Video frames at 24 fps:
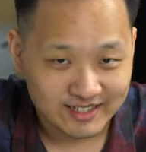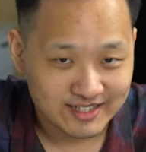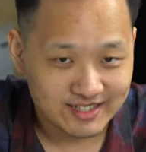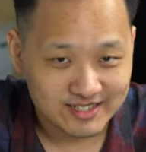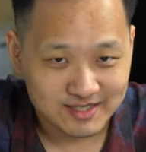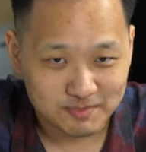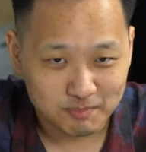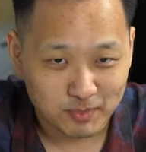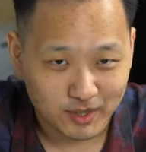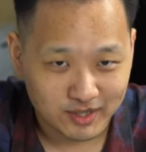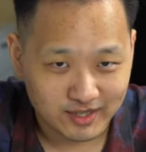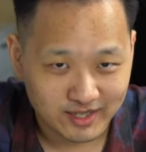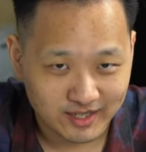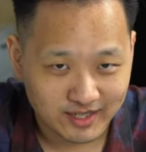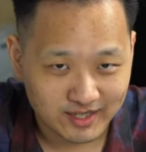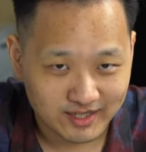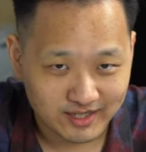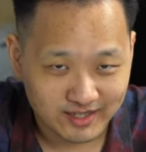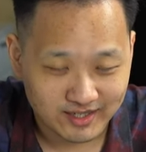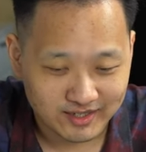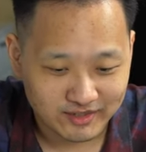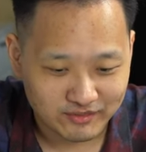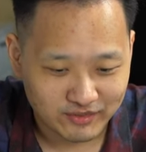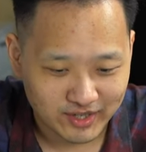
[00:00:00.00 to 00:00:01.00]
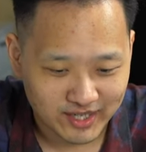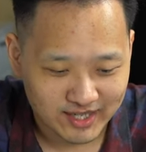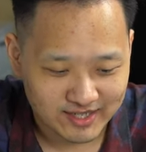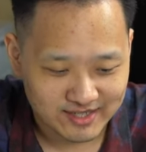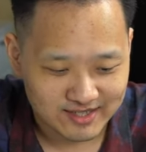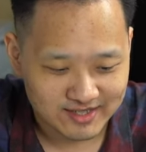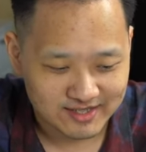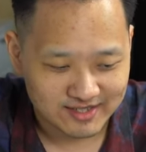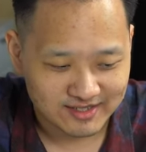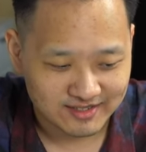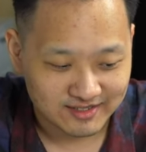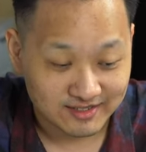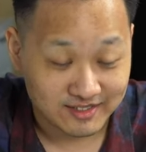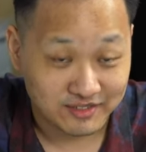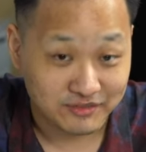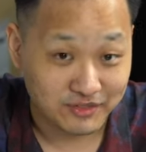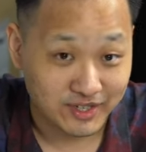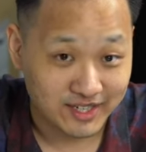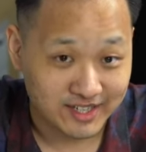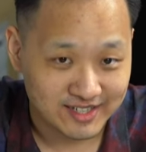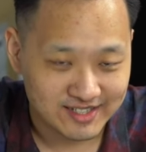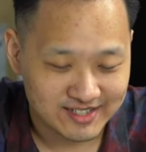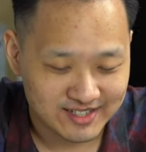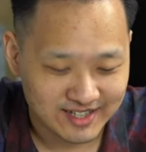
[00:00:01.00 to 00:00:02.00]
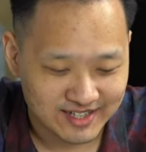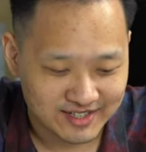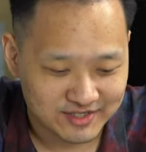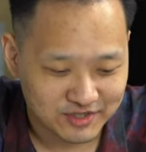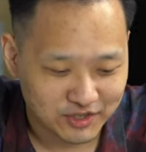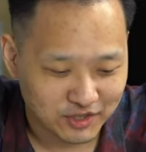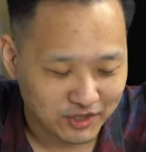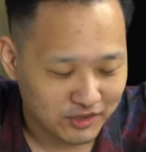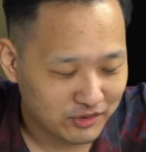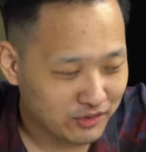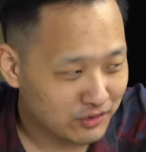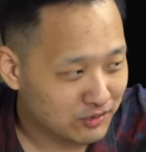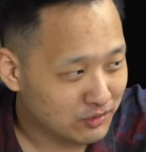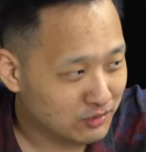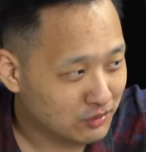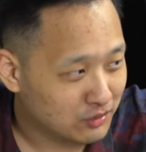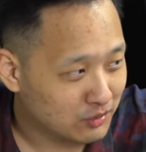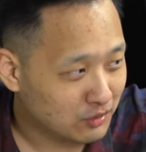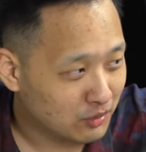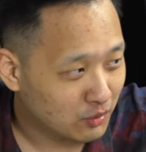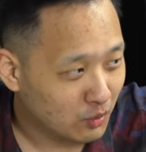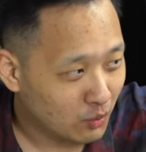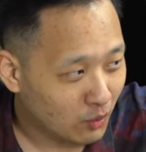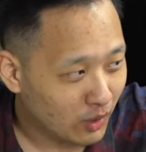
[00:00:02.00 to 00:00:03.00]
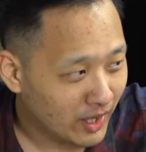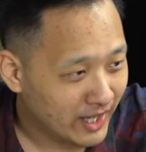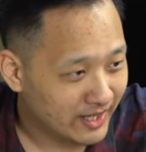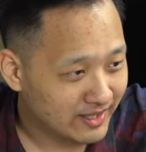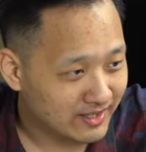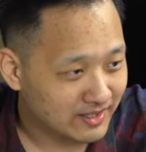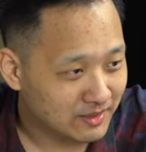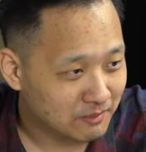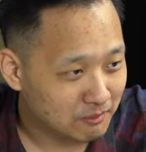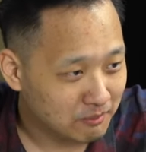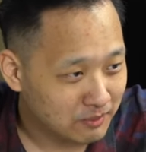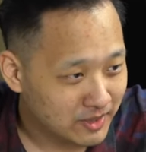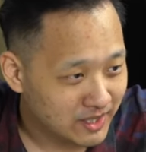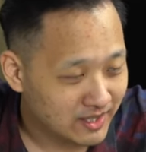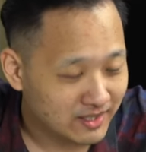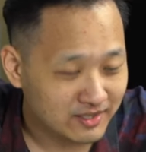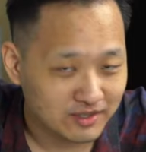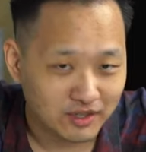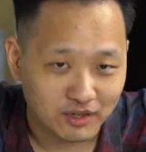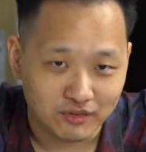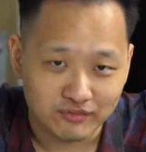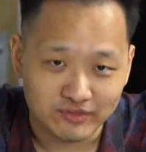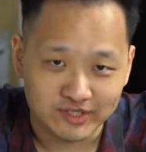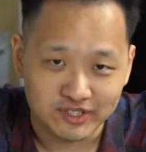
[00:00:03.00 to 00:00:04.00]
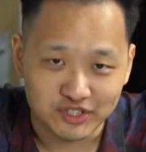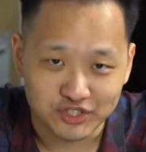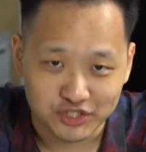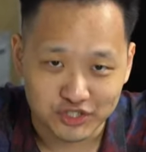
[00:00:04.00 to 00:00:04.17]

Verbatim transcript: this particular device device has gone through quite a bit of a